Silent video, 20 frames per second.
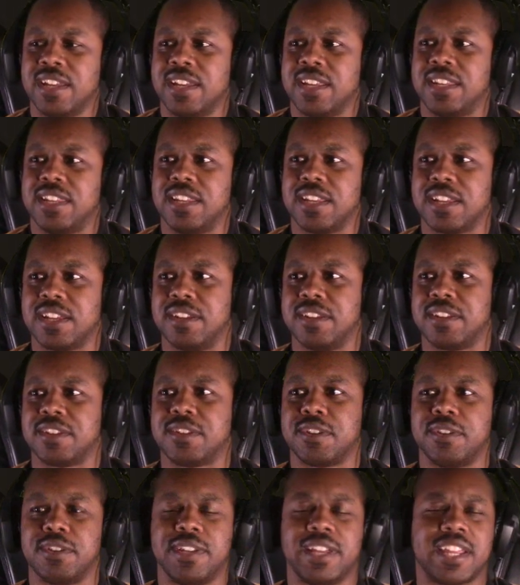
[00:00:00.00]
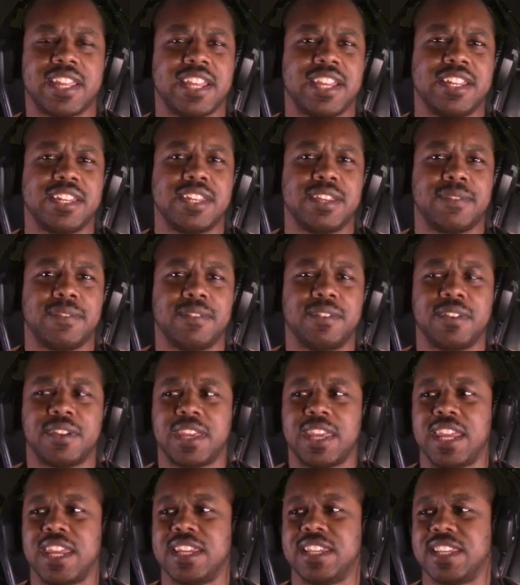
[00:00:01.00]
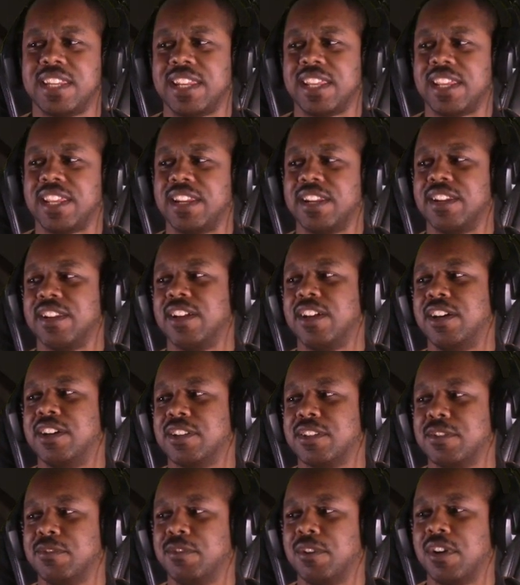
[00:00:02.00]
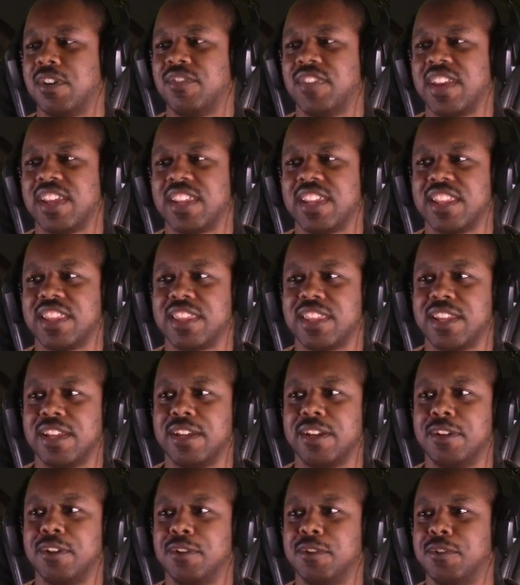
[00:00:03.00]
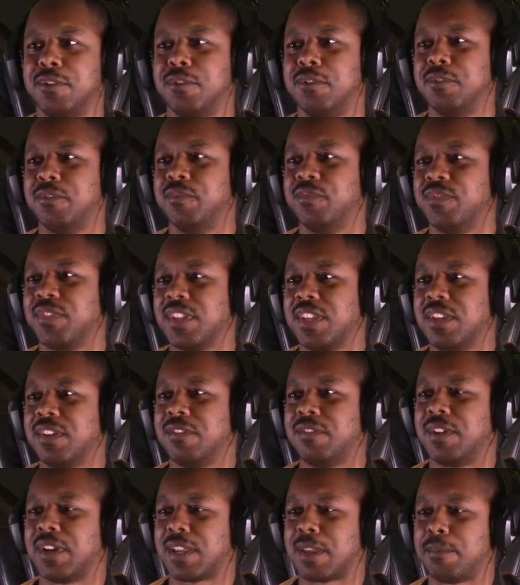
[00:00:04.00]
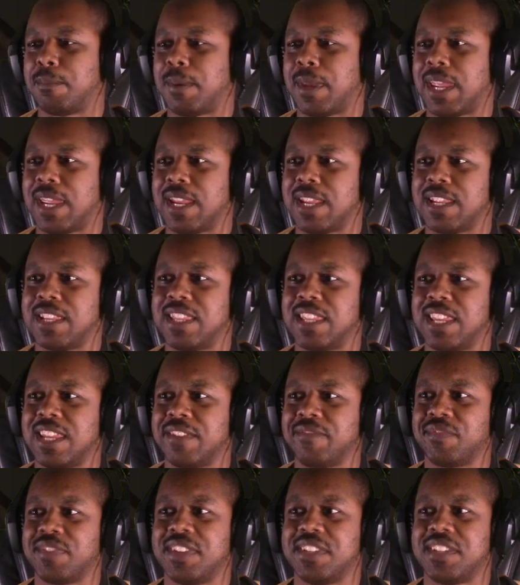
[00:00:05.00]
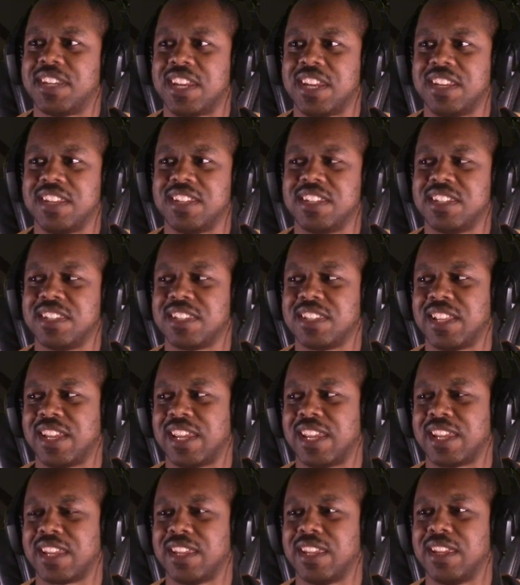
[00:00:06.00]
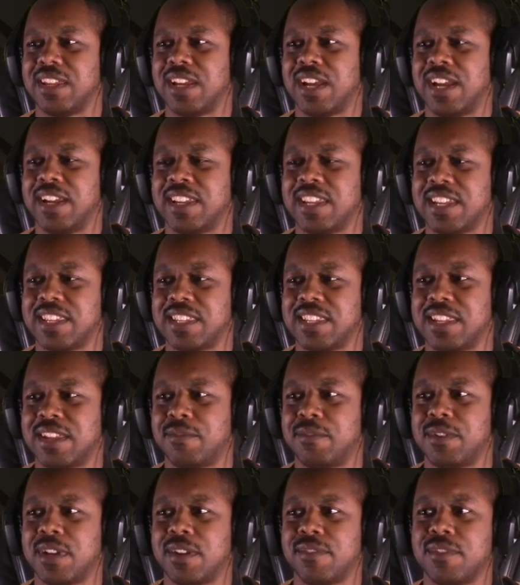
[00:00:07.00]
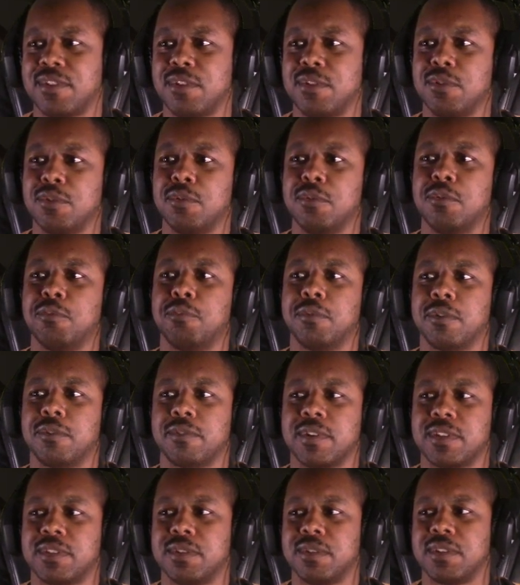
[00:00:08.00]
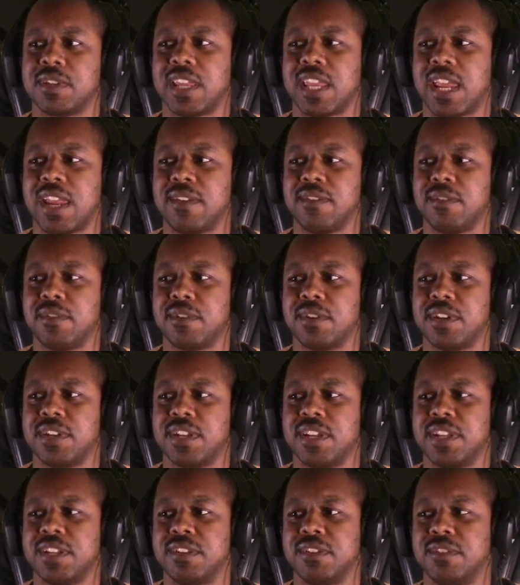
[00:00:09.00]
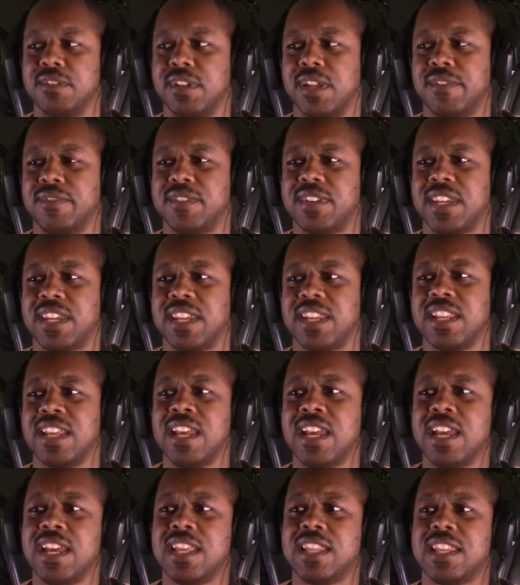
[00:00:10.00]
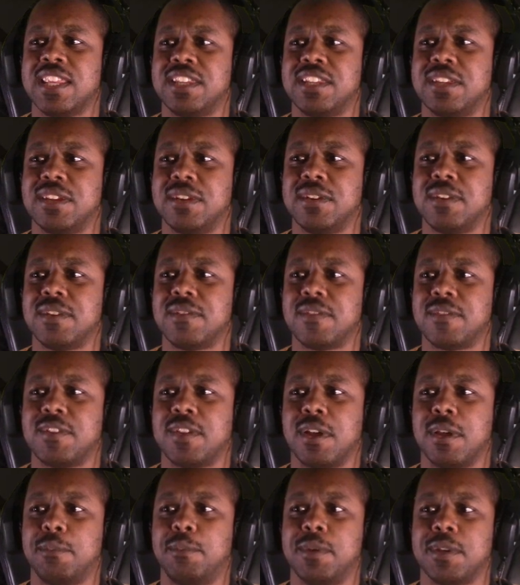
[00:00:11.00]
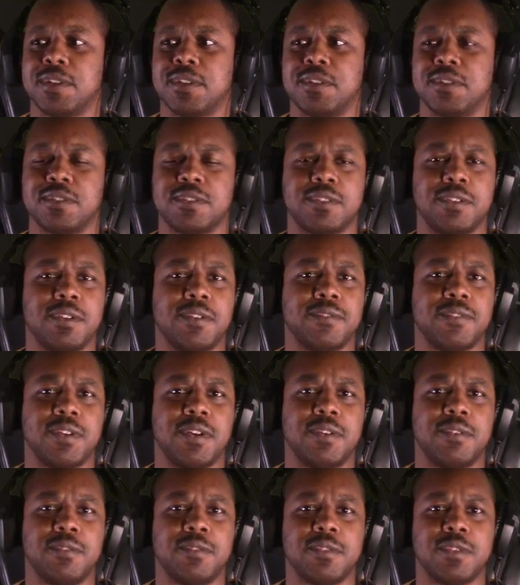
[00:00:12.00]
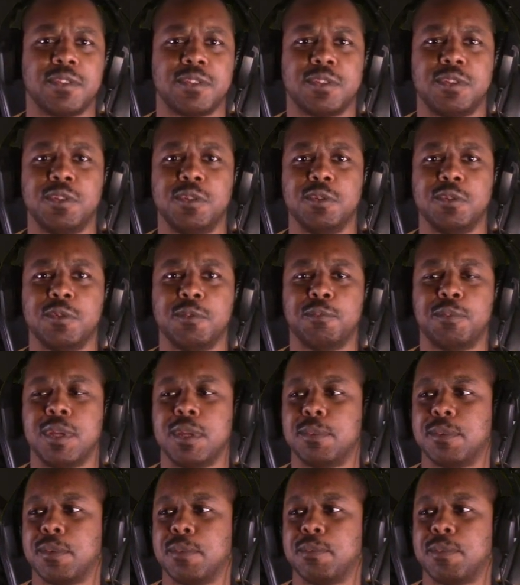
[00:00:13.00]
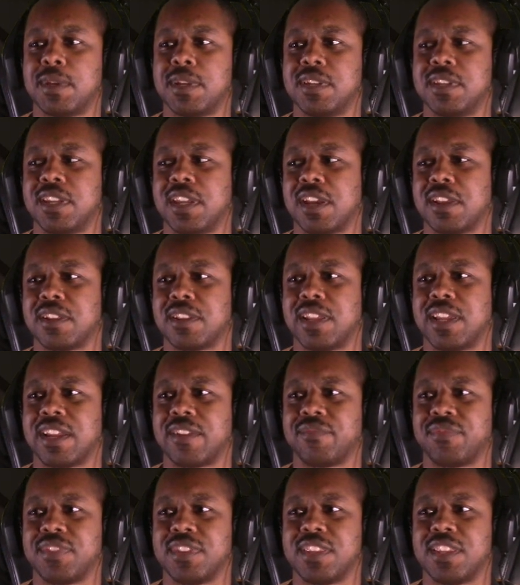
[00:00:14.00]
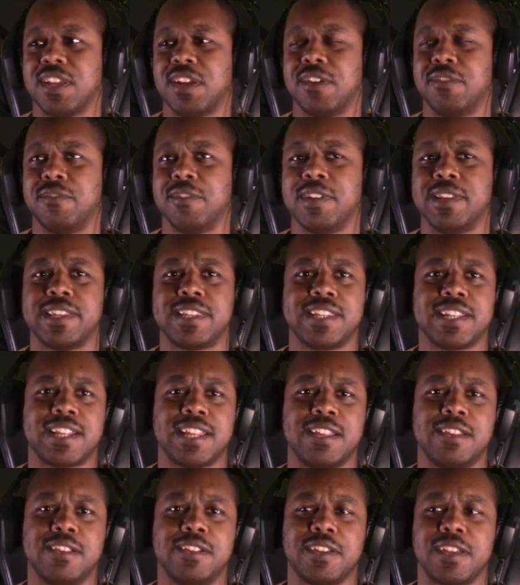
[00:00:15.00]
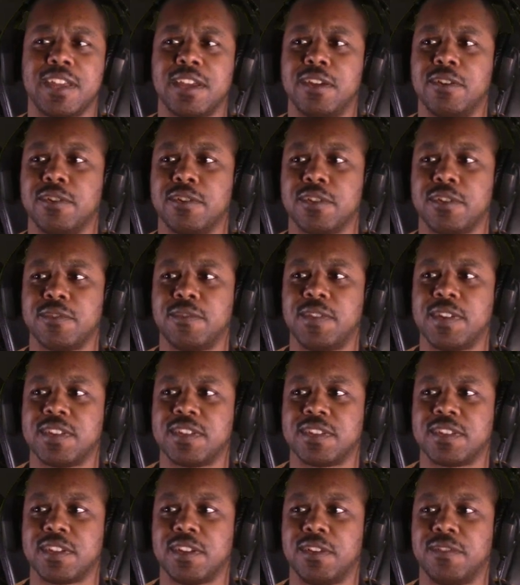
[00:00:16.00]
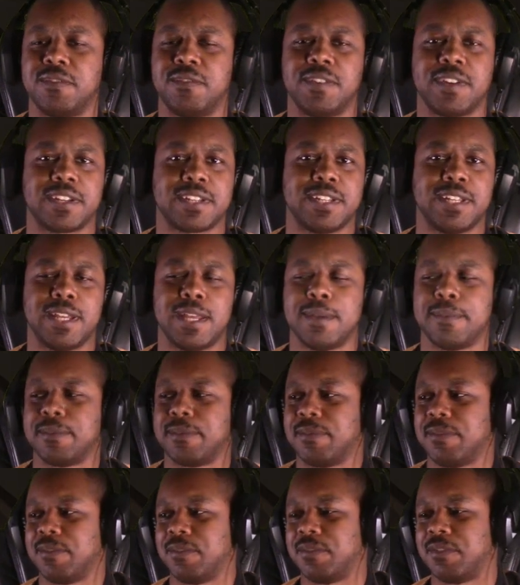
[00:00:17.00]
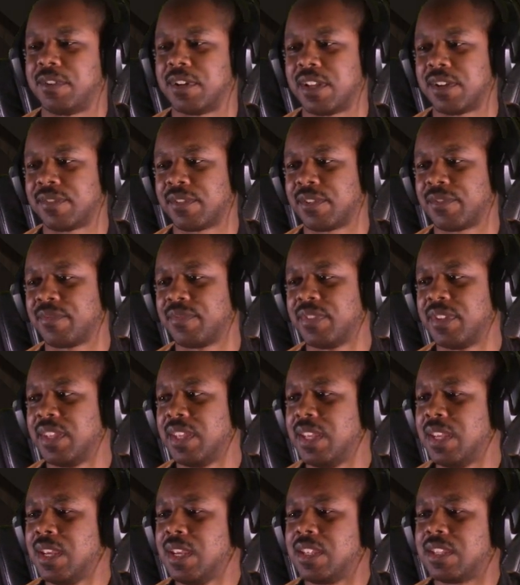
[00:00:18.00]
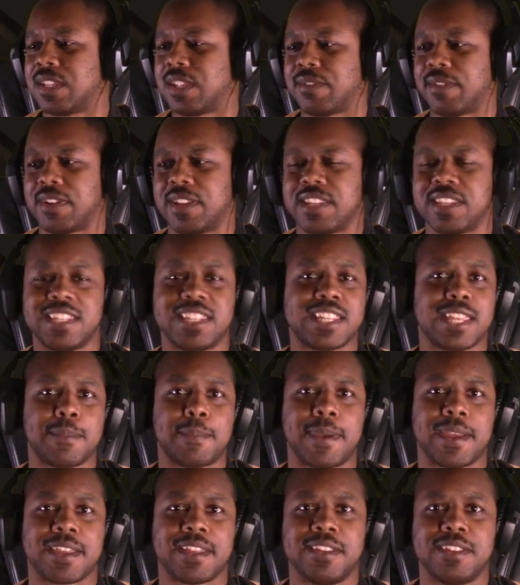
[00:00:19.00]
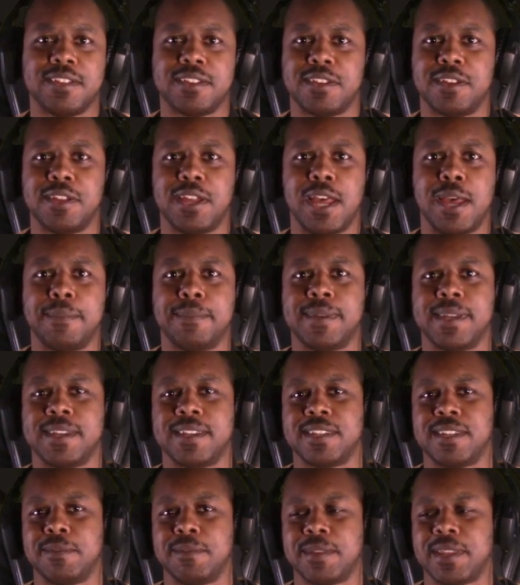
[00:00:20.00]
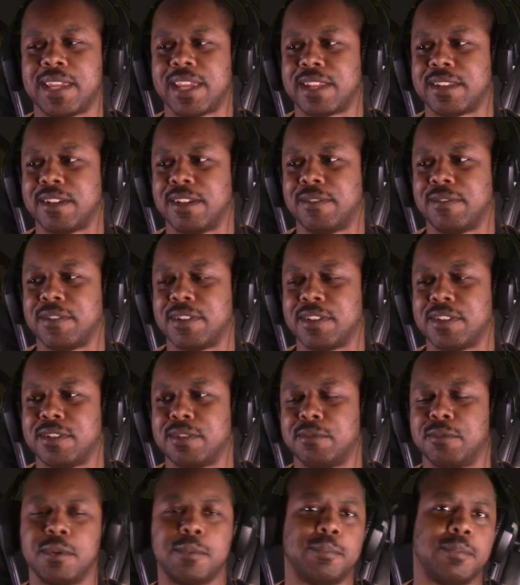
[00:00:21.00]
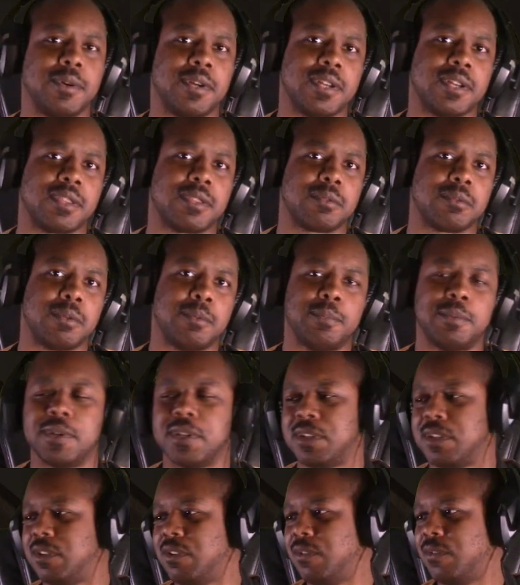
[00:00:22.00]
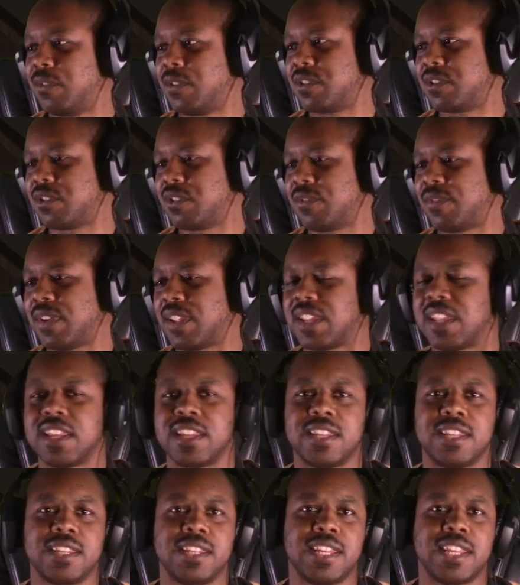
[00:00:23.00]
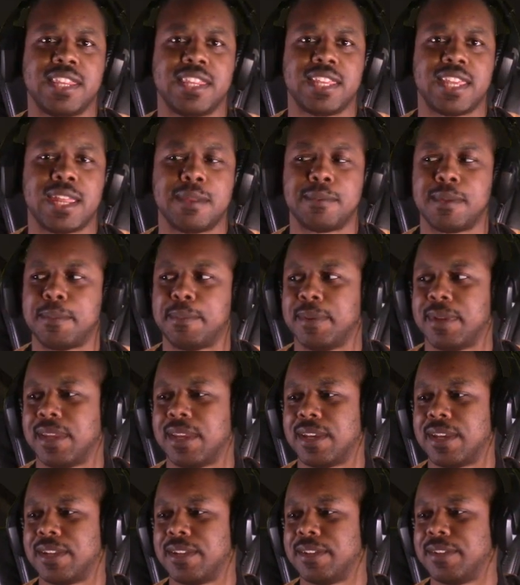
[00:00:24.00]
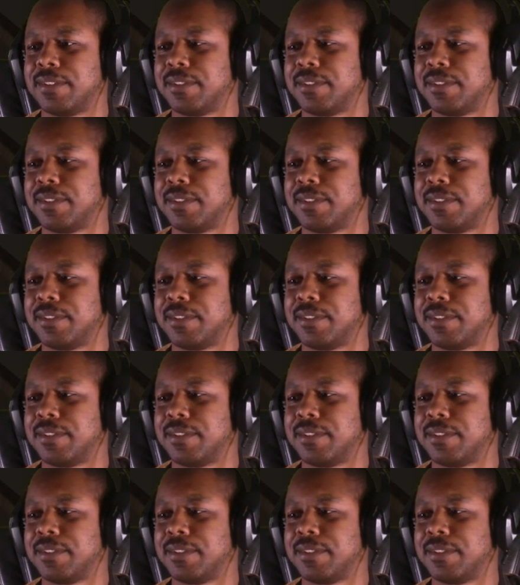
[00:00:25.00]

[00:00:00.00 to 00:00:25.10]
You can only show like a different location, and also while I'm at it, the whole fucking painting thing, it changes. Like, I'm guessing that whenever you progress through the game or through the update, they show different pictures of those two people being together, like realistically looking, or their faces all fucked up, whatever. Anyway, let's just get back to the little update and see what they got to offer. This is a 1.3.2 version of it, and let the gameplay begin.